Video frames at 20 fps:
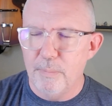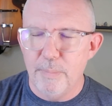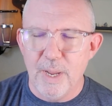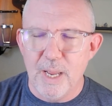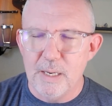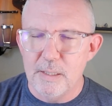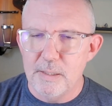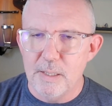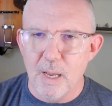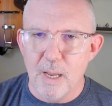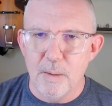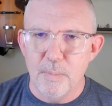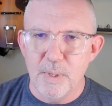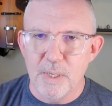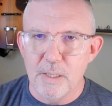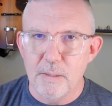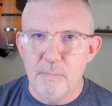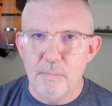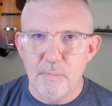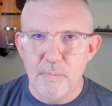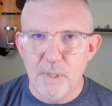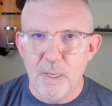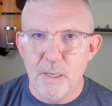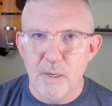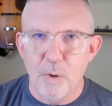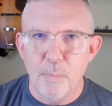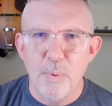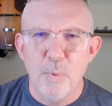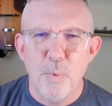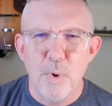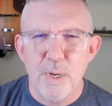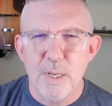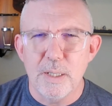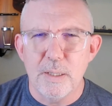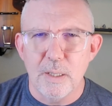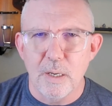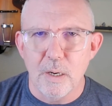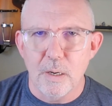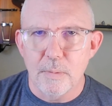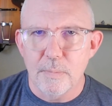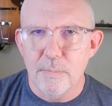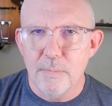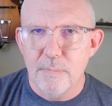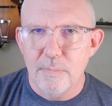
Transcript: bad timing, but we'll get there.